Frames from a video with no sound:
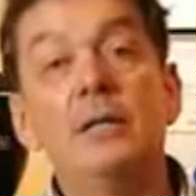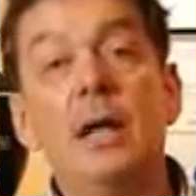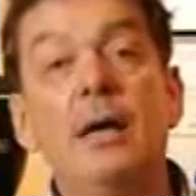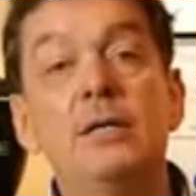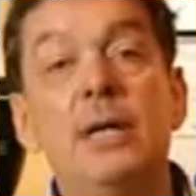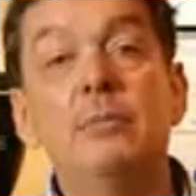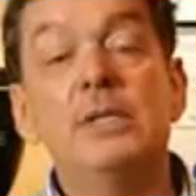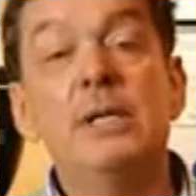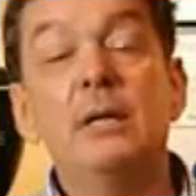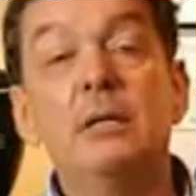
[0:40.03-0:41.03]
9,
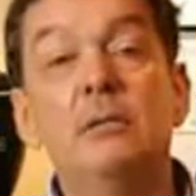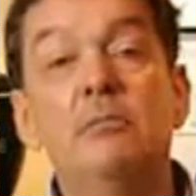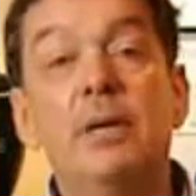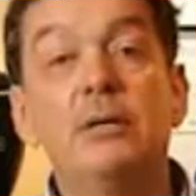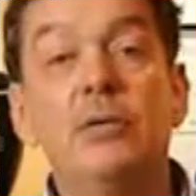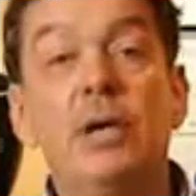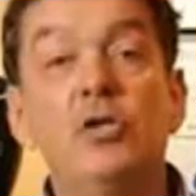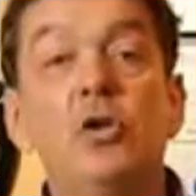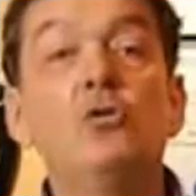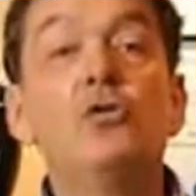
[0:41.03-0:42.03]
10%, but they're
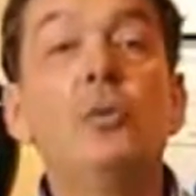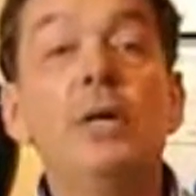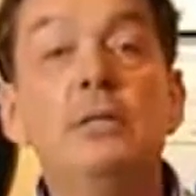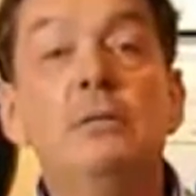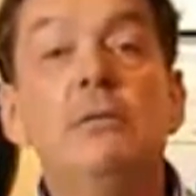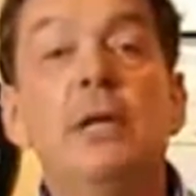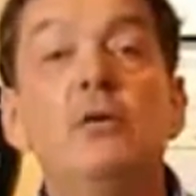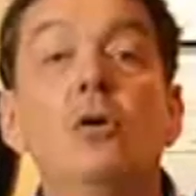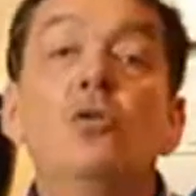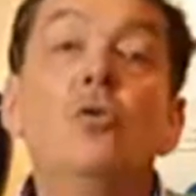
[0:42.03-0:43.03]
so sweet that
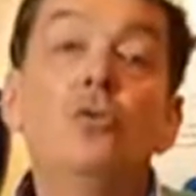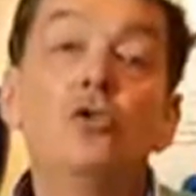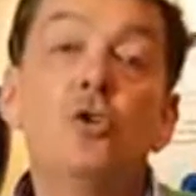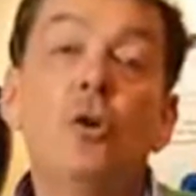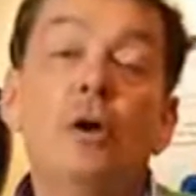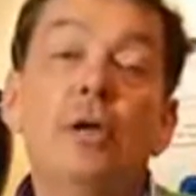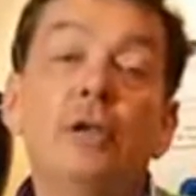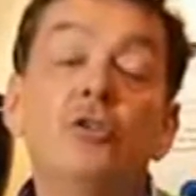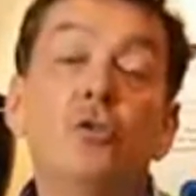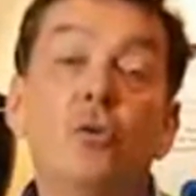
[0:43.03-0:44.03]
not all the sugar
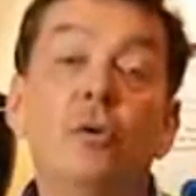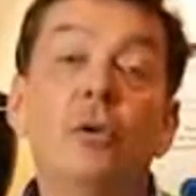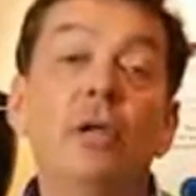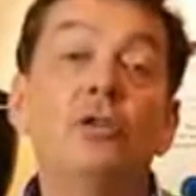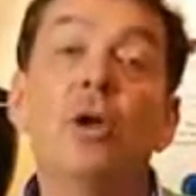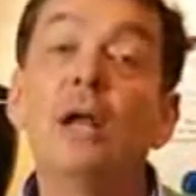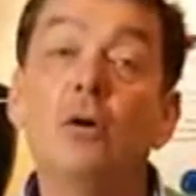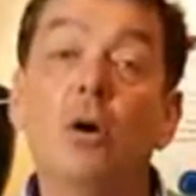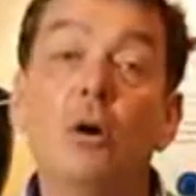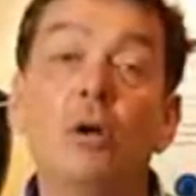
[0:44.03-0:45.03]
can turn into alcohol.